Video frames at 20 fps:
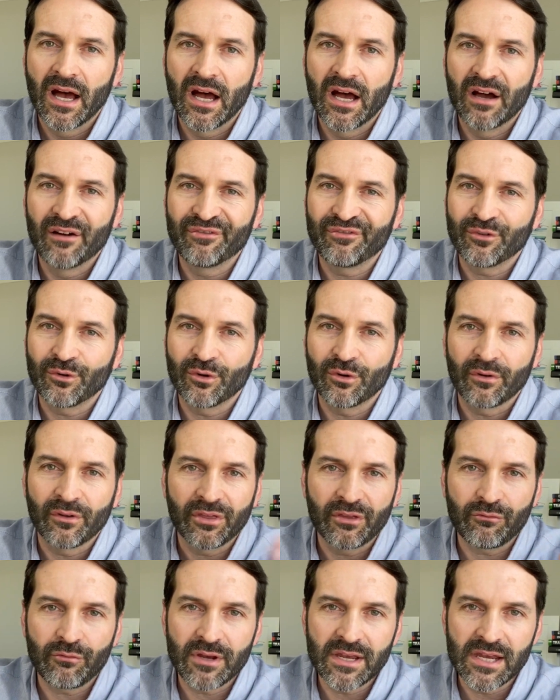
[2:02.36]
for
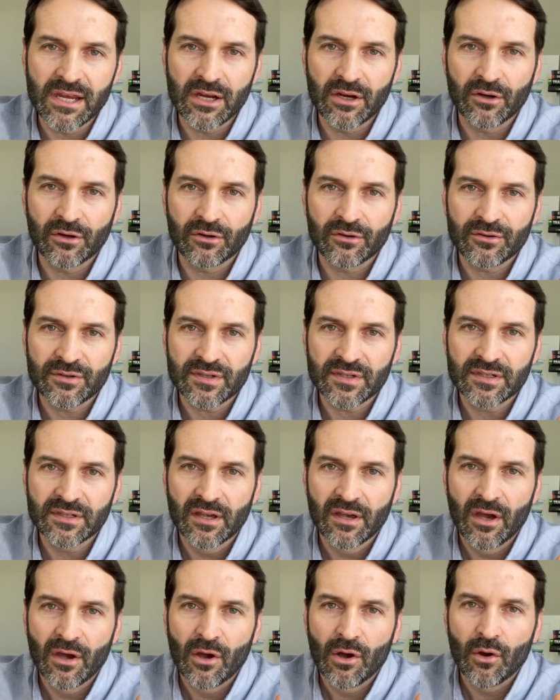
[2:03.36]
3 years?
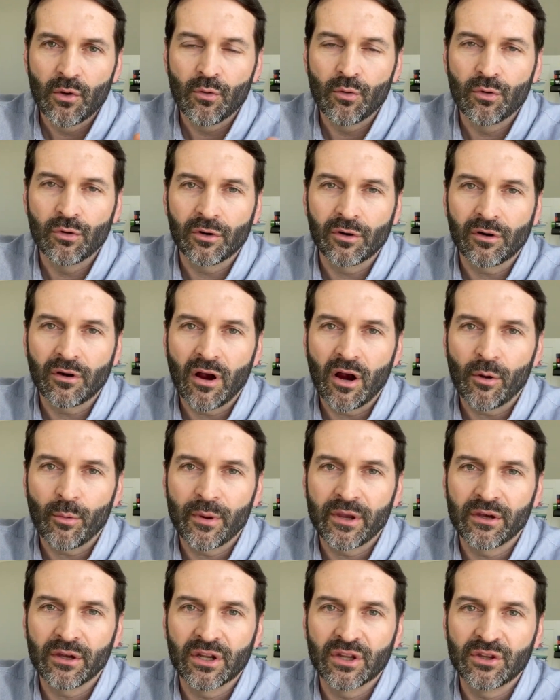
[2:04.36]
Or are
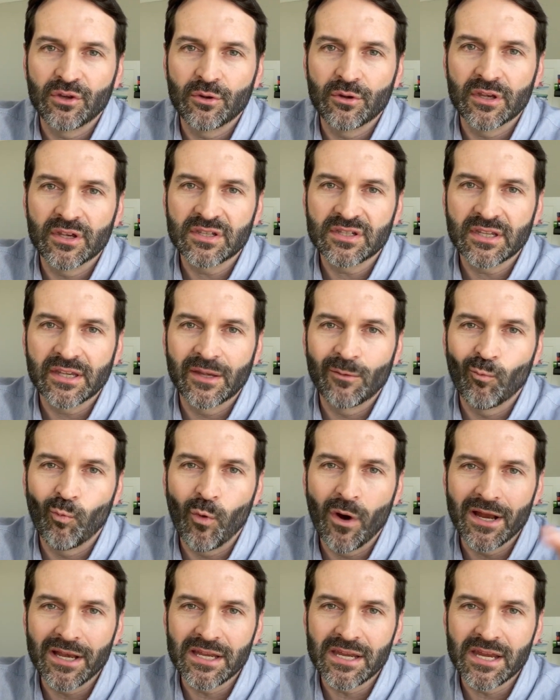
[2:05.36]
we going to do this in
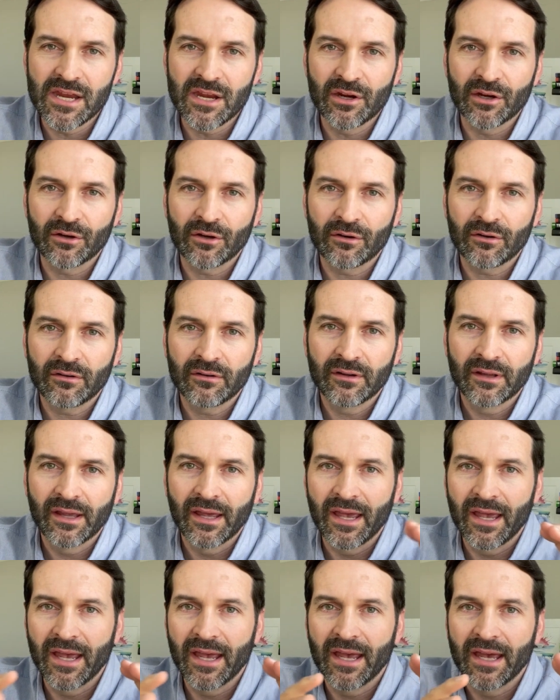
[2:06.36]
1 year
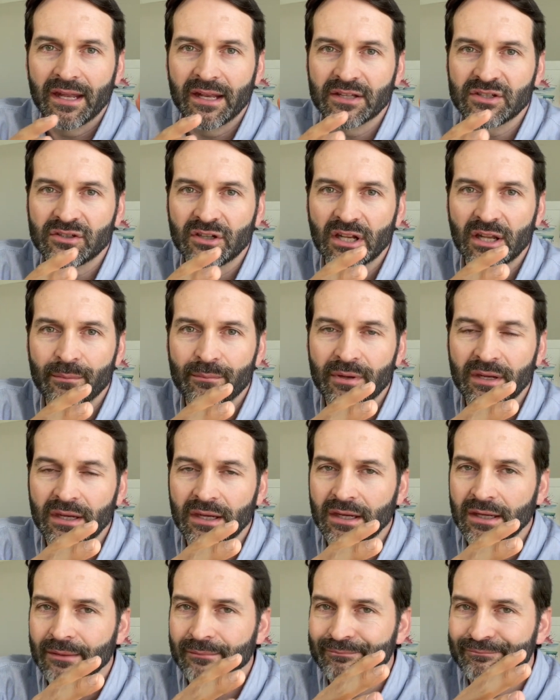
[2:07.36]
and it's going to
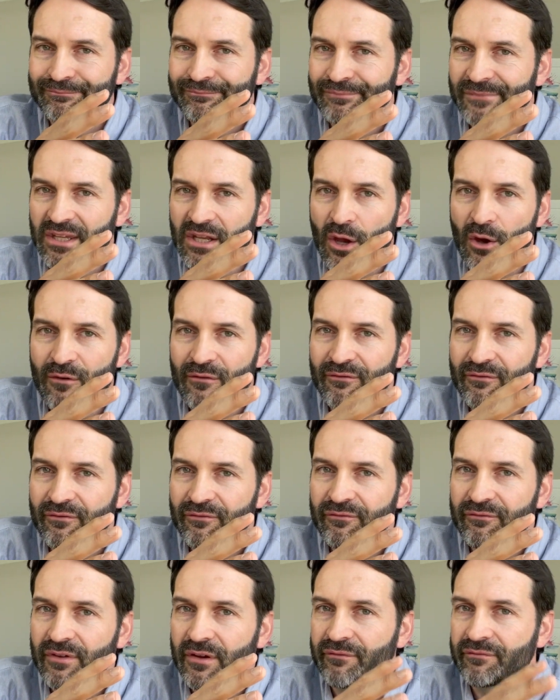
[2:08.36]
be
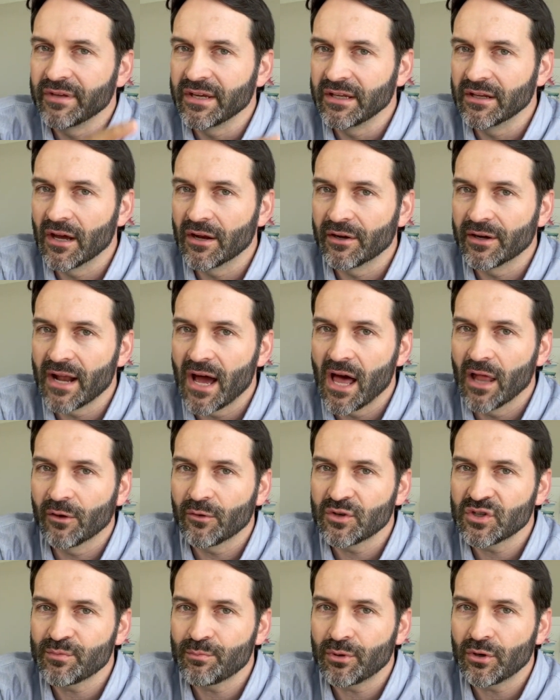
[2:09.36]

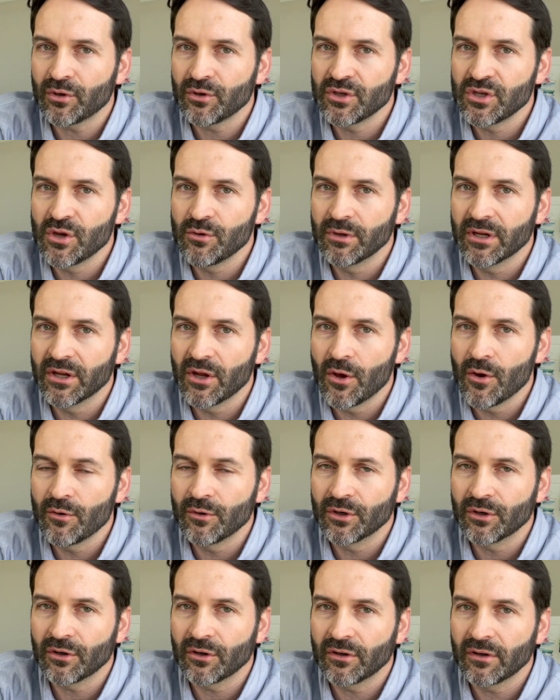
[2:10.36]
$1,500 per unit
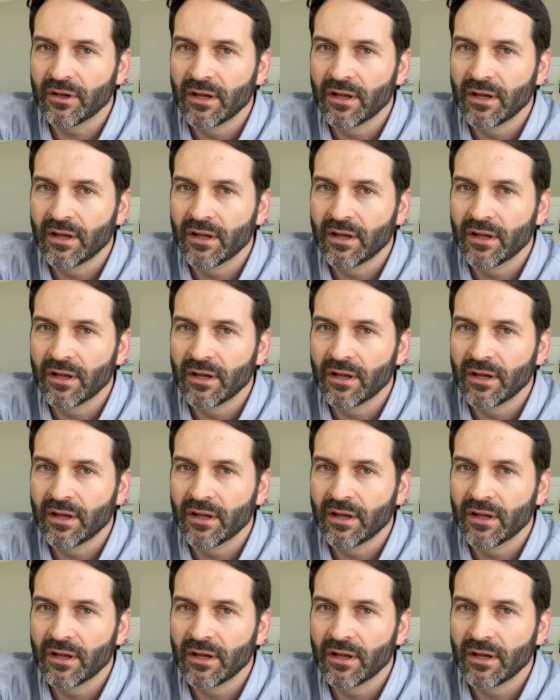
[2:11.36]
owner